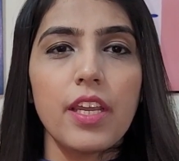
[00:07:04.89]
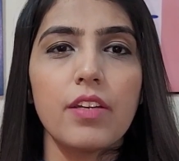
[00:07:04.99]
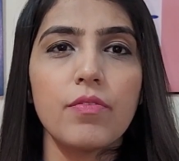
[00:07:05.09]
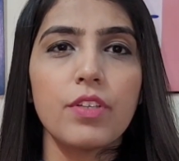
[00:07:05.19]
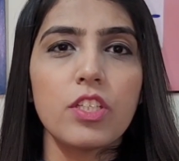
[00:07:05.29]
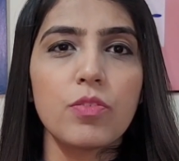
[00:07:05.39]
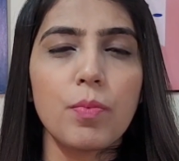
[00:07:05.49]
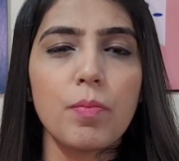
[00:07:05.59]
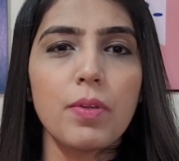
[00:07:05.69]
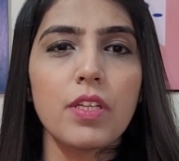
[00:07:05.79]
in
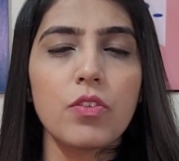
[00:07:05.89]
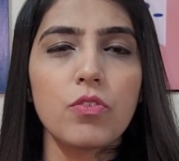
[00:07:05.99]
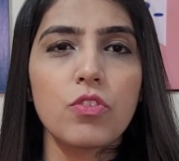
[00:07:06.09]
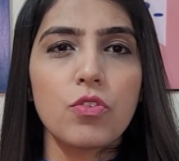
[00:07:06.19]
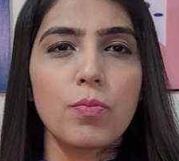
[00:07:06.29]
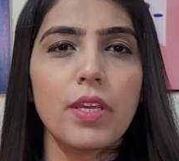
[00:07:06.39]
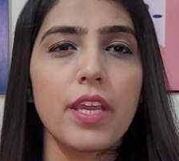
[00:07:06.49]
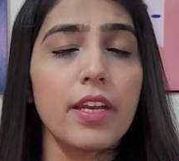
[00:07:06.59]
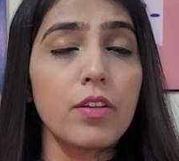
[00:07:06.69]
which people used to be,